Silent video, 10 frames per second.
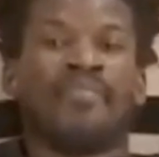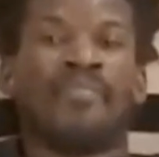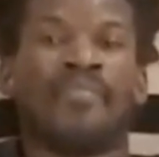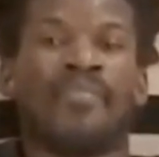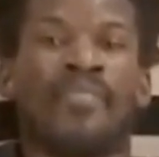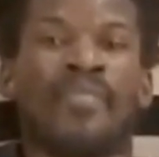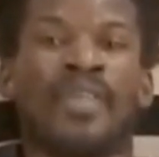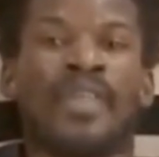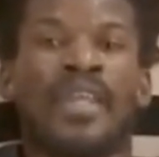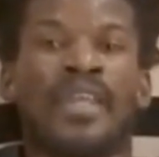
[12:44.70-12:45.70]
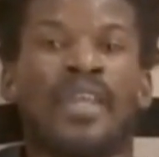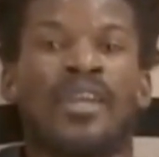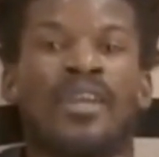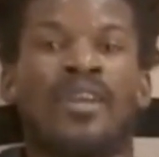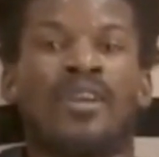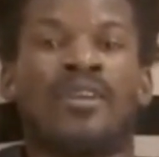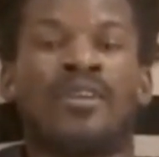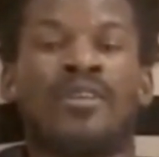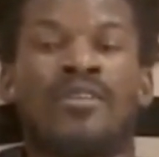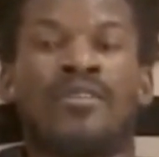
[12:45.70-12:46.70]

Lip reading: (not speaking)